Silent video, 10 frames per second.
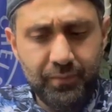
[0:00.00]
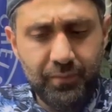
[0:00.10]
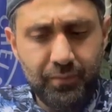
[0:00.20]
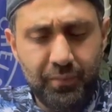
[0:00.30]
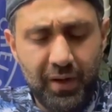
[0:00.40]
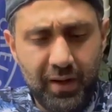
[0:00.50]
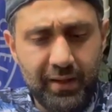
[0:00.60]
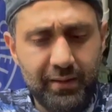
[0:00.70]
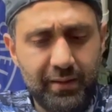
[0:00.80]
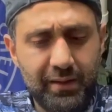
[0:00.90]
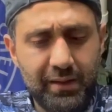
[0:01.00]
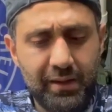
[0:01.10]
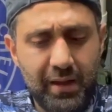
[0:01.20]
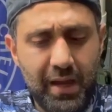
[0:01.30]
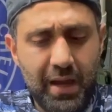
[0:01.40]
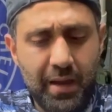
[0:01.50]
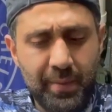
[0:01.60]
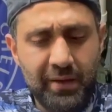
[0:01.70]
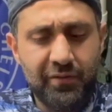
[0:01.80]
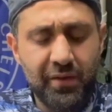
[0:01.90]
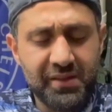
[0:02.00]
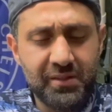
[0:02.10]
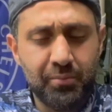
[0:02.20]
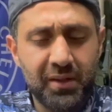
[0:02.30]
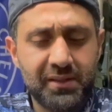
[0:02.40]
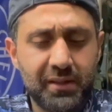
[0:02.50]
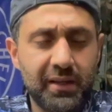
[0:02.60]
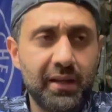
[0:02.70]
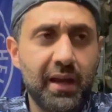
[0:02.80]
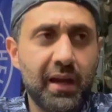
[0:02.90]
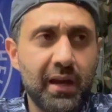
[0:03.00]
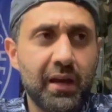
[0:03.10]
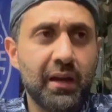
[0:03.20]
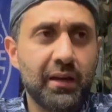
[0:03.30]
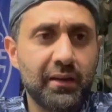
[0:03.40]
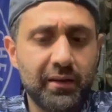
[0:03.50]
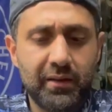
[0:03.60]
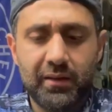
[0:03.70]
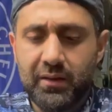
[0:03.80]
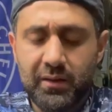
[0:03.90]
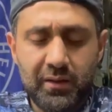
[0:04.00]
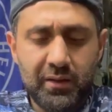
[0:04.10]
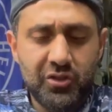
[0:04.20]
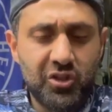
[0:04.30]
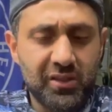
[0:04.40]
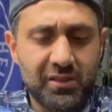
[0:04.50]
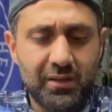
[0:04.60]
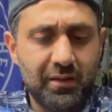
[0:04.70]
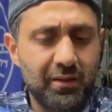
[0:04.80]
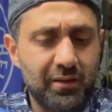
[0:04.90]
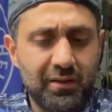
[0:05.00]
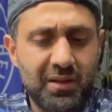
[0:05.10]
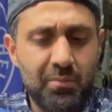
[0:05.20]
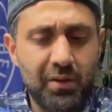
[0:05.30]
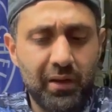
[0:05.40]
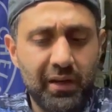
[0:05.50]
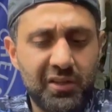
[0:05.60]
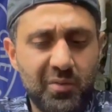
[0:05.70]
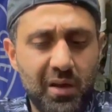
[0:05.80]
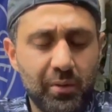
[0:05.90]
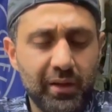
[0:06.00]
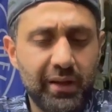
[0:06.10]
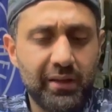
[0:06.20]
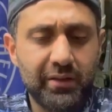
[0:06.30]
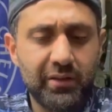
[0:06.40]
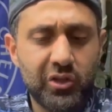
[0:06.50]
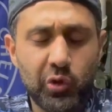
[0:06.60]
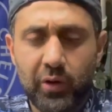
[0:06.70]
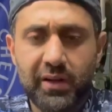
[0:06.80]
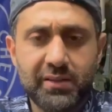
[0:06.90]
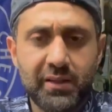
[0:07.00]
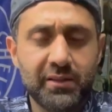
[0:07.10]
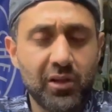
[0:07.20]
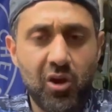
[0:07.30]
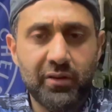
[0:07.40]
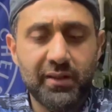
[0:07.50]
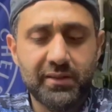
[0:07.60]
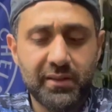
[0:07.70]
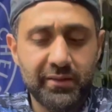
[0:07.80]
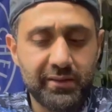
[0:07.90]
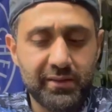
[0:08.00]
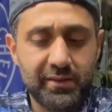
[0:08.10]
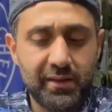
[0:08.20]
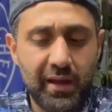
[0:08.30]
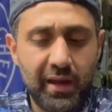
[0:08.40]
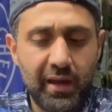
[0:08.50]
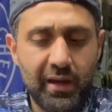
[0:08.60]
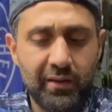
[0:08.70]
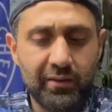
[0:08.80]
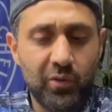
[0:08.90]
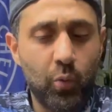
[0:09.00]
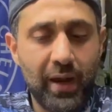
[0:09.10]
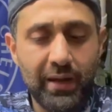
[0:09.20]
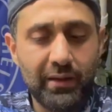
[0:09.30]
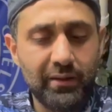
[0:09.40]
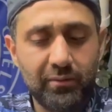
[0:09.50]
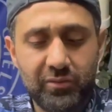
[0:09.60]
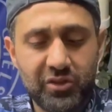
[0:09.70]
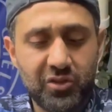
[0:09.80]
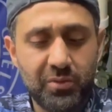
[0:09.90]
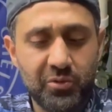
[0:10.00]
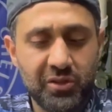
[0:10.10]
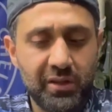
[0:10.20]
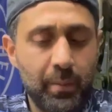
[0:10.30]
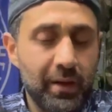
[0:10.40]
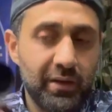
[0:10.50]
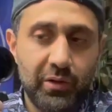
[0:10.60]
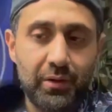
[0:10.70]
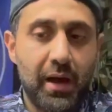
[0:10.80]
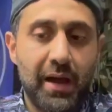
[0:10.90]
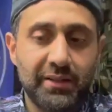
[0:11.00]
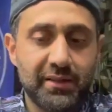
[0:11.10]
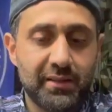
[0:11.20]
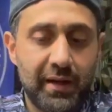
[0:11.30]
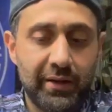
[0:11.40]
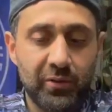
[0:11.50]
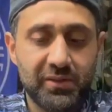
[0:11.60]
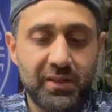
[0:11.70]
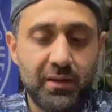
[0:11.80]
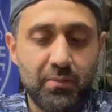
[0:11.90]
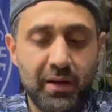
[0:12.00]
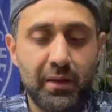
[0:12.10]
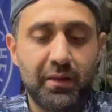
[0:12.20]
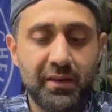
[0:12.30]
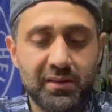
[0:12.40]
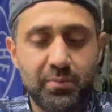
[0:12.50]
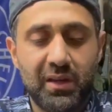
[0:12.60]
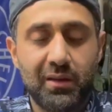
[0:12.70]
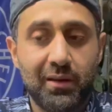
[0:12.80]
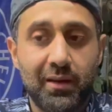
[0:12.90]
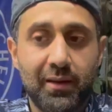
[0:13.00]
But, I mean, for the simplicity and just the ability to be able to hit short distance, long distance, and the weight distribution, I mean, I don't see many things being